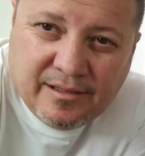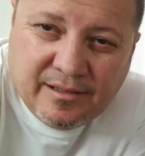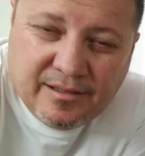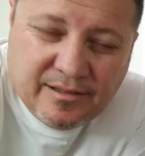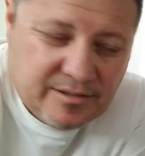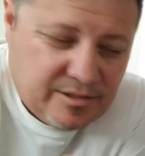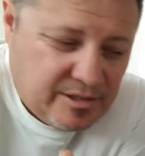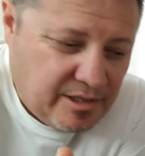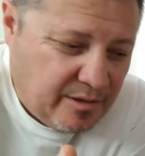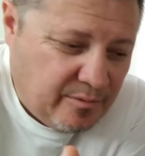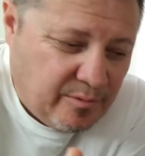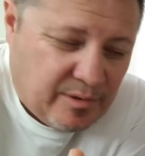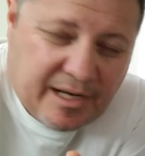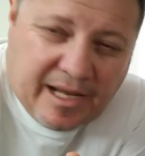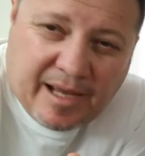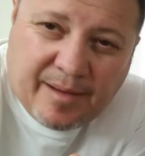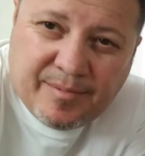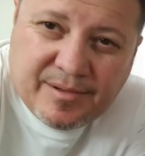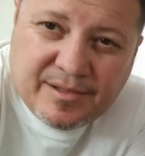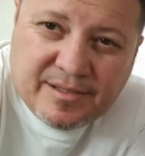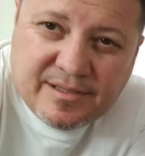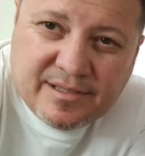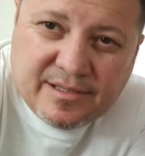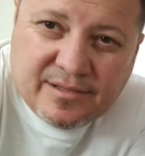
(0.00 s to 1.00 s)
So what
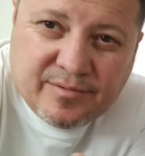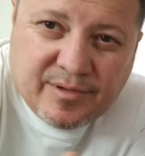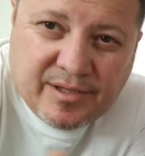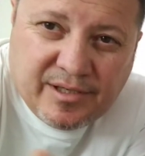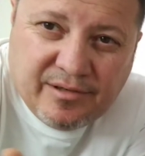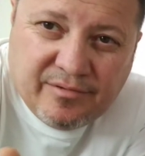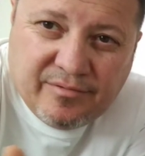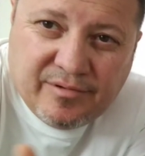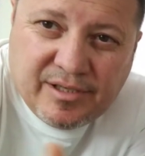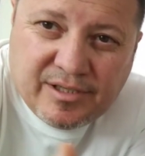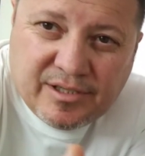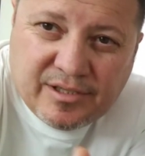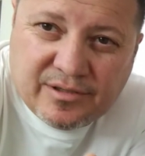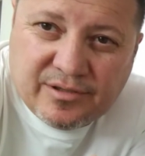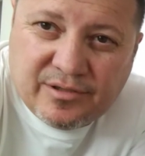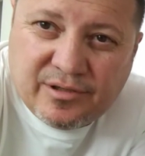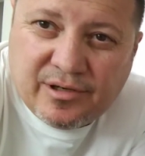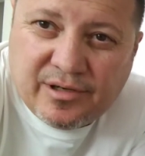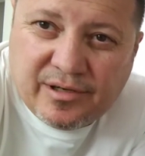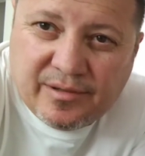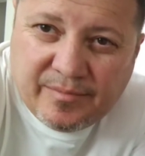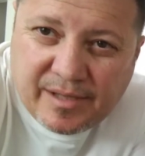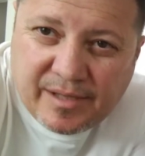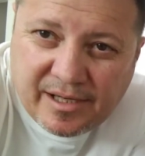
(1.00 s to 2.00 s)
happens is when you reach a
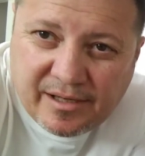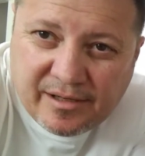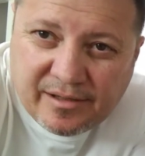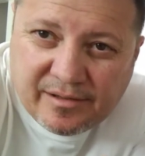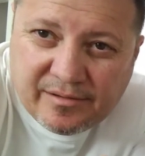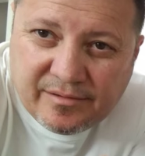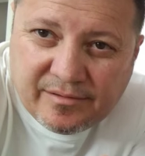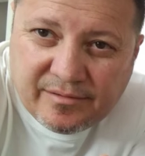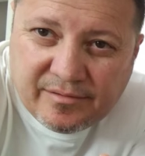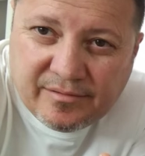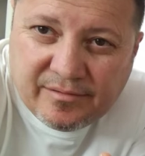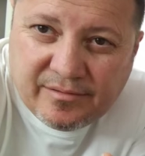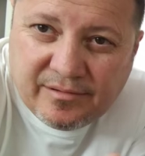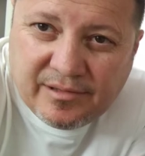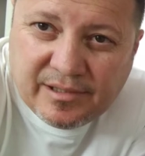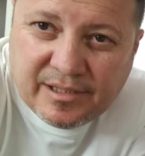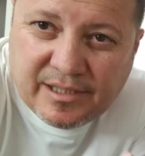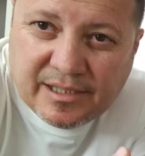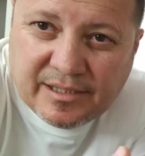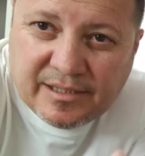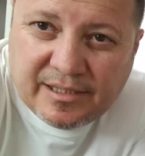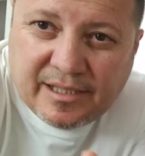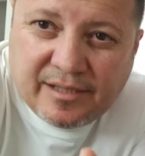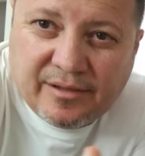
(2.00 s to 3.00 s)
certain amount, you
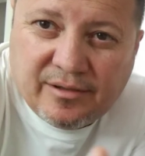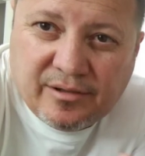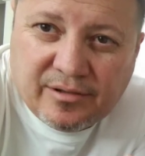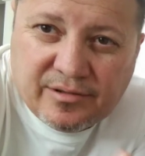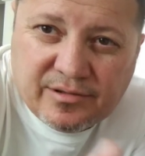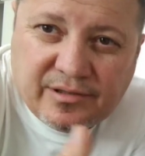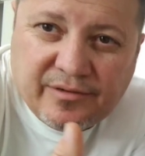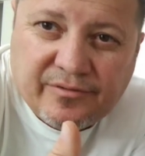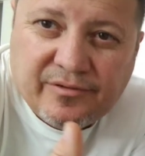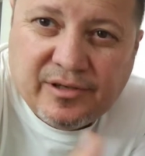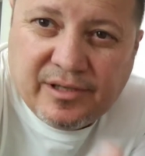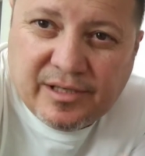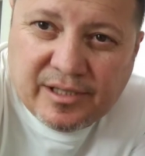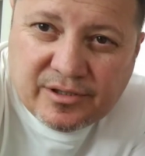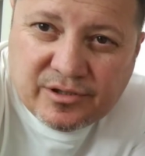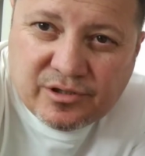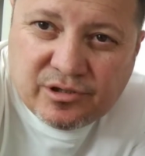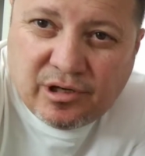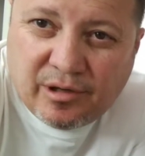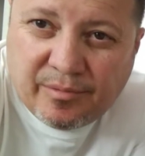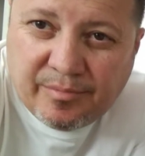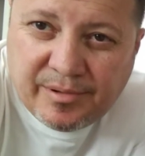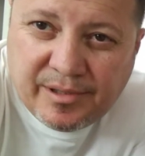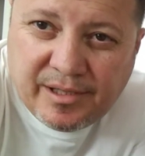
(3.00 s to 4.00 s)
get $10 off your next
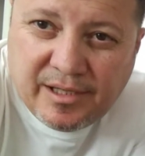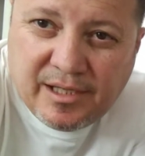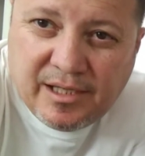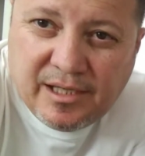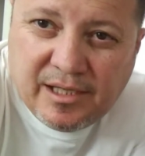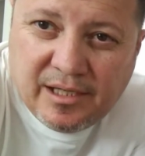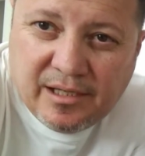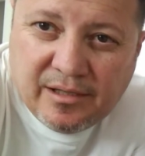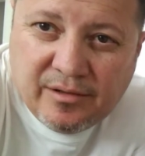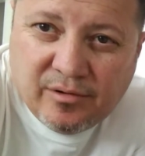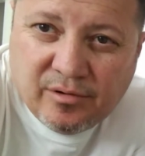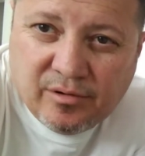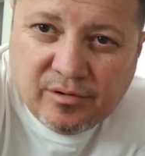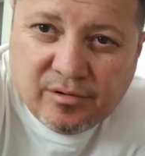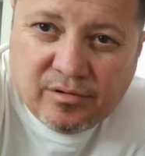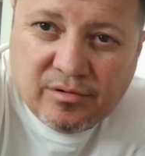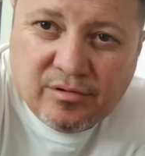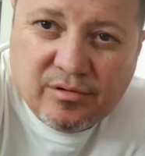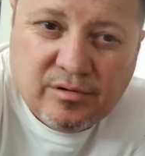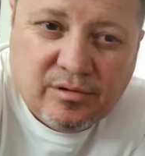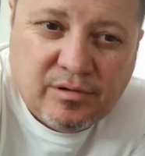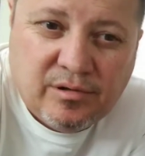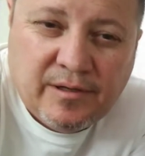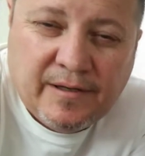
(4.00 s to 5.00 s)
shopping,
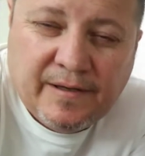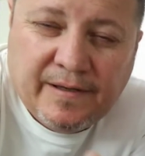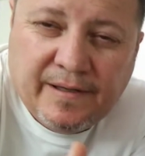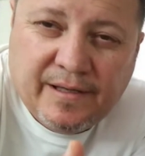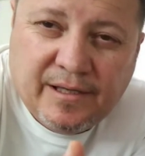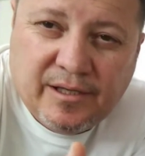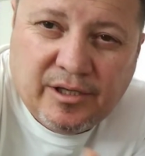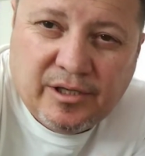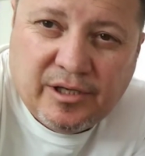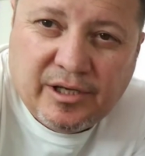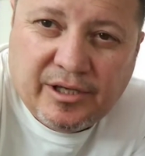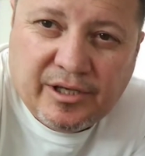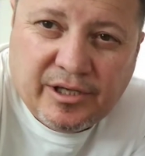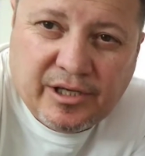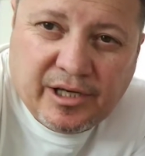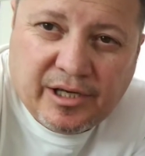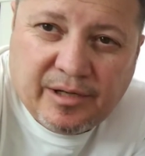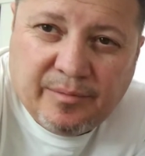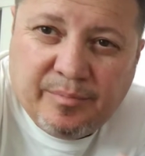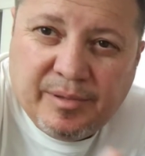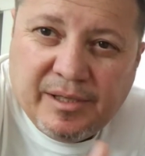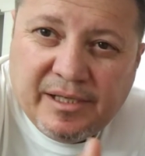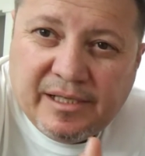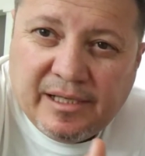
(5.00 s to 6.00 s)
or you know, you go
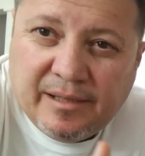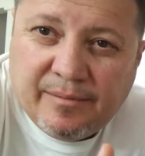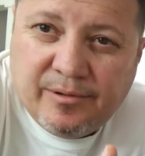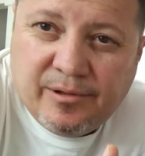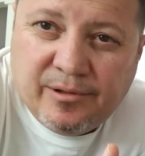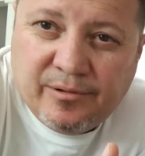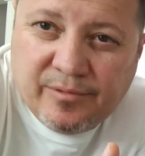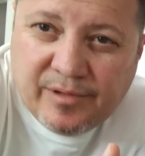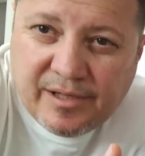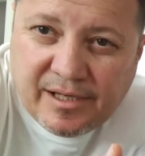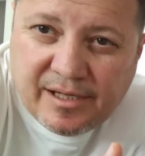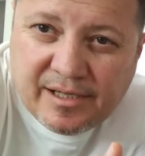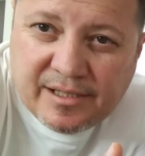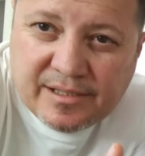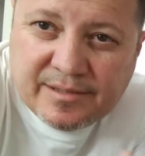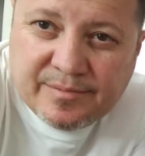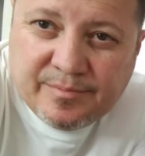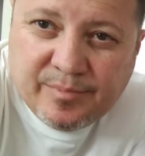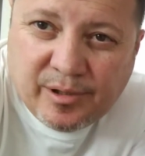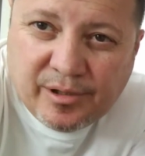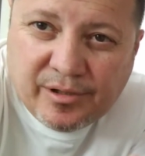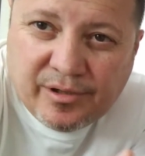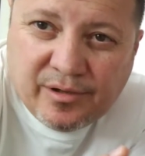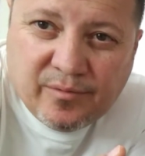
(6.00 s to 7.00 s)
to
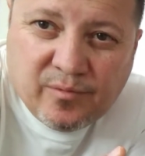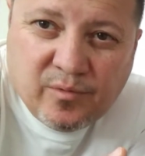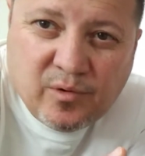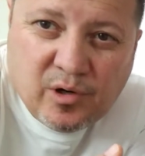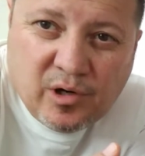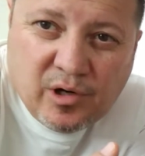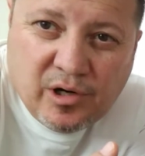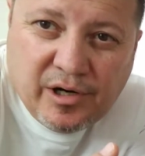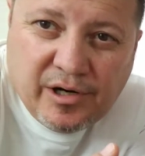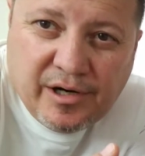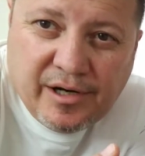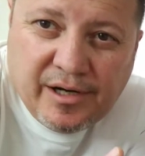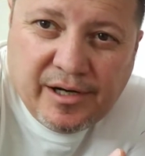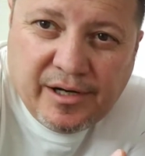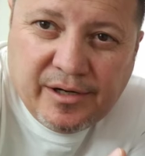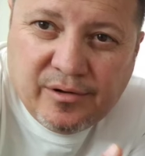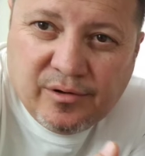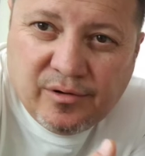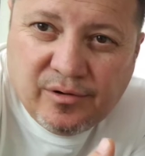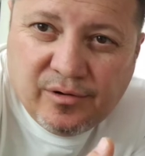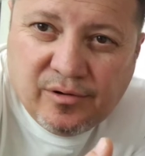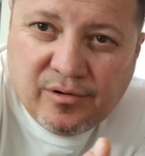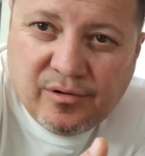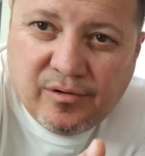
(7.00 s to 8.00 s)
BWS, buy your wine
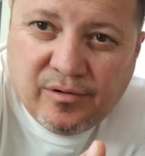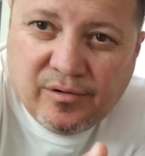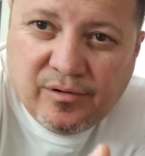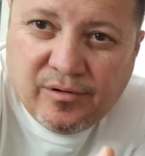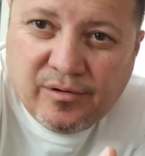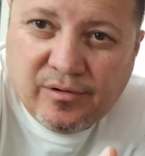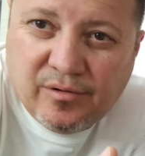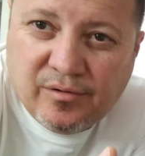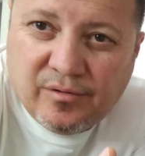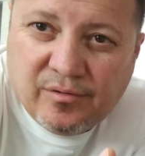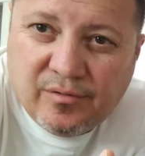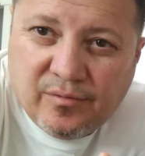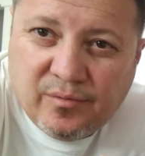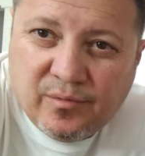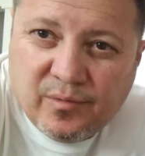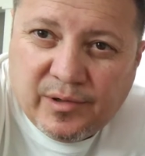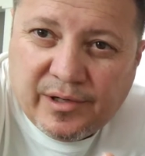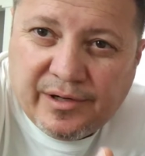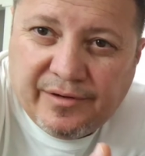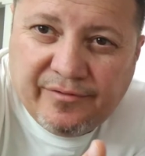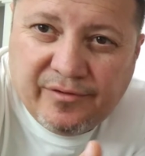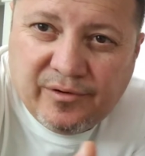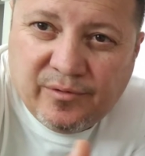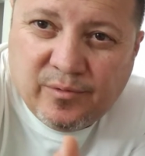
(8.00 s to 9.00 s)
or
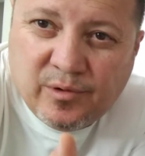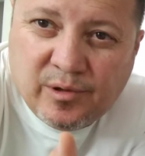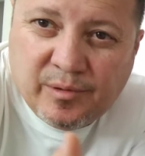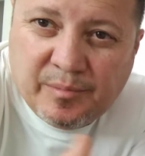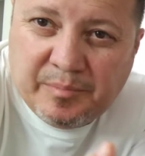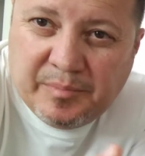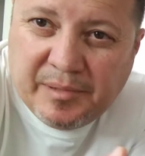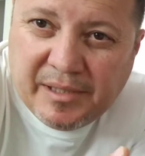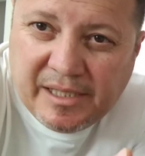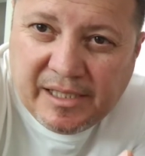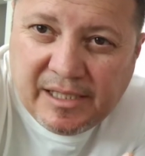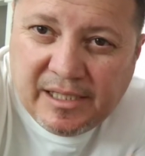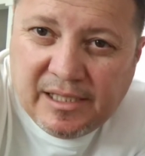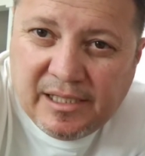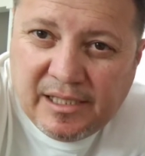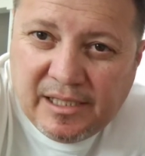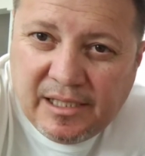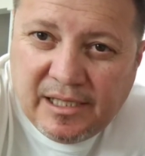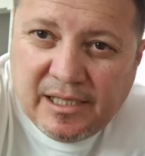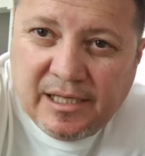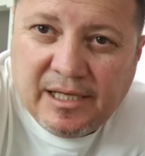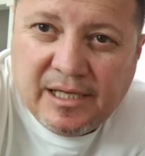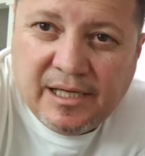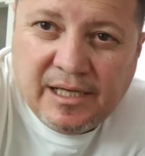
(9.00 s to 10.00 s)
whatever you want,
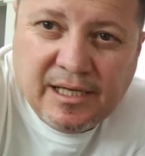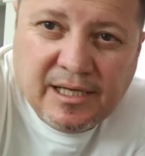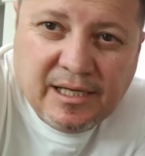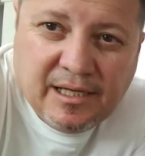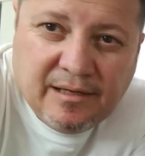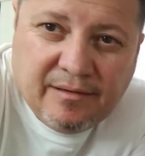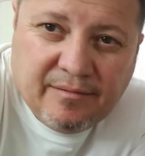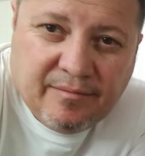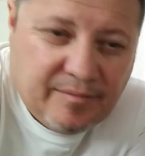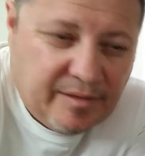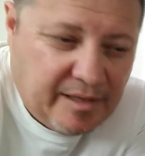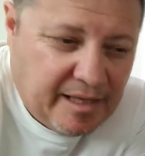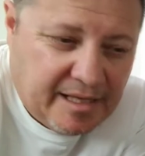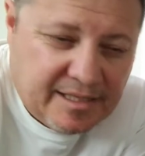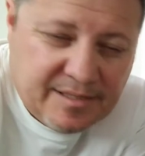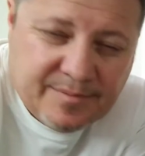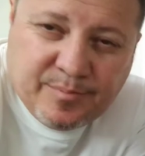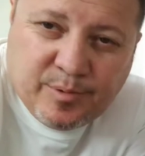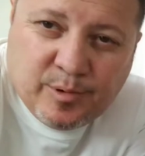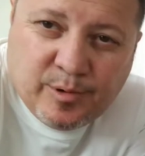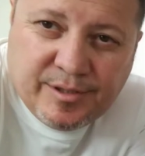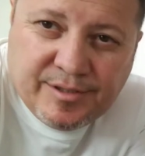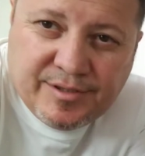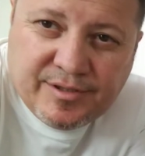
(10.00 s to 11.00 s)
beer, adds
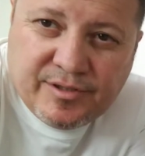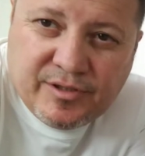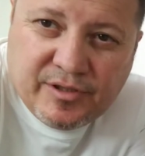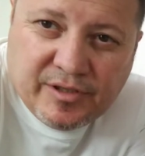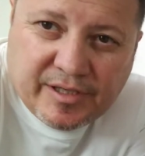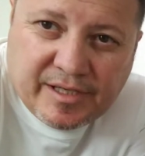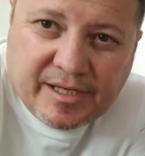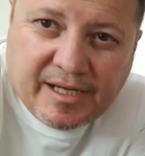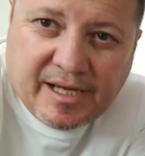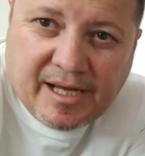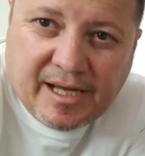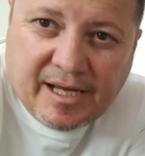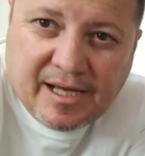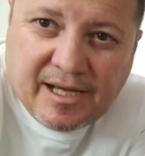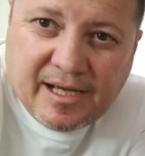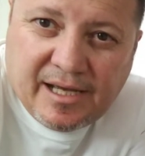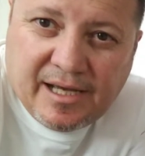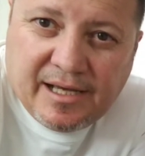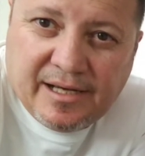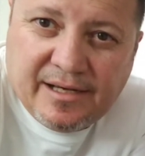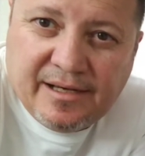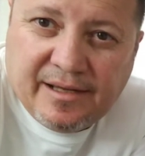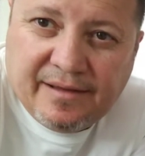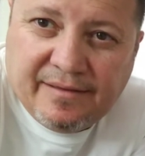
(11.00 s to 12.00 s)
points to your
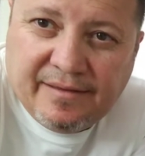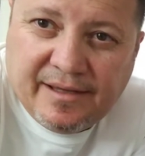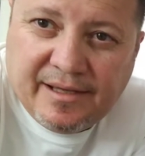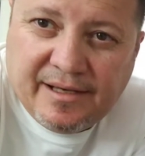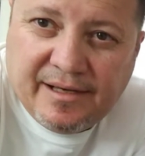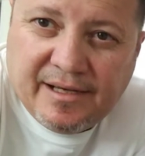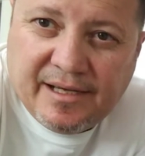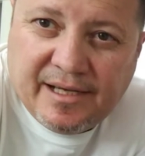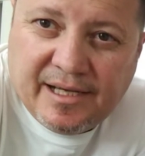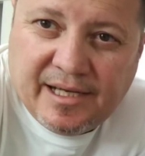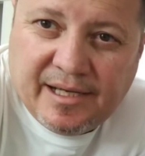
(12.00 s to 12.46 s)
card, and then